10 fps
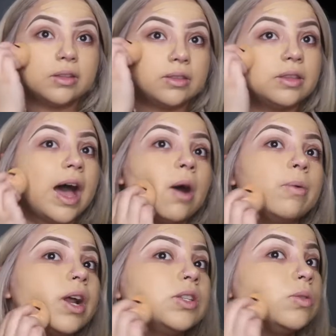nah,
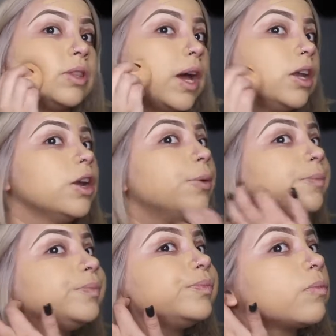we're not doing that, you know?
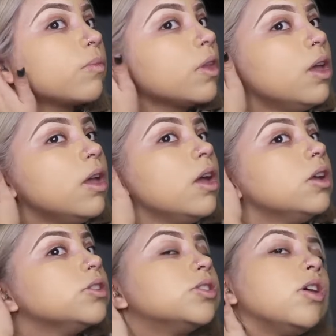
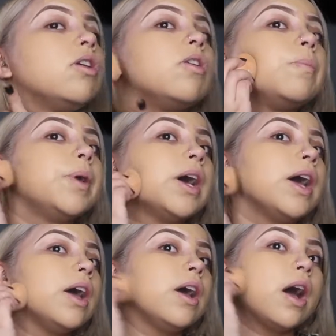So,
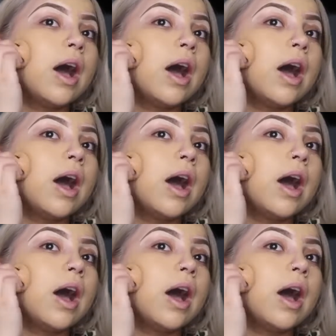but